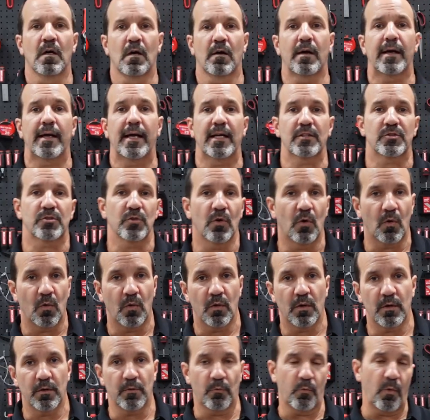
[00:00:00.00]
All right, guys, so
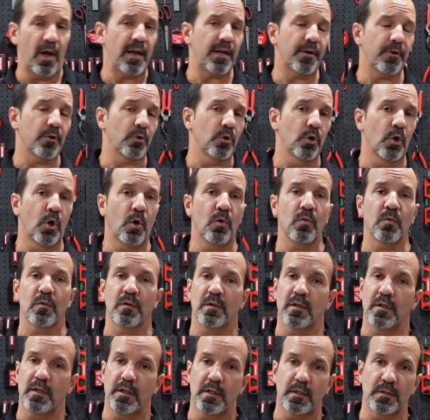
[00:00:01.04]
ran it on
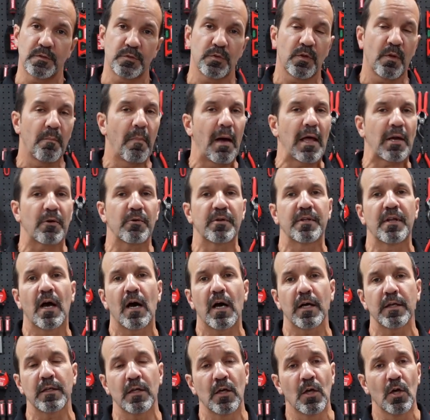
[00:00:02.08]
low until the battery
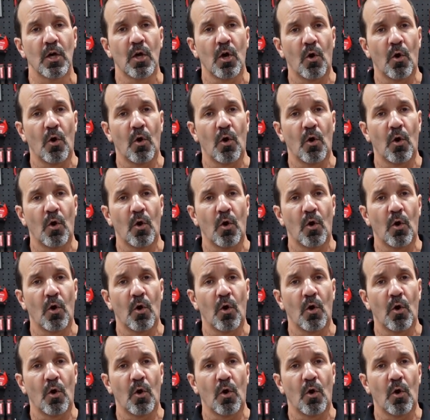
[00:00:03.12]
died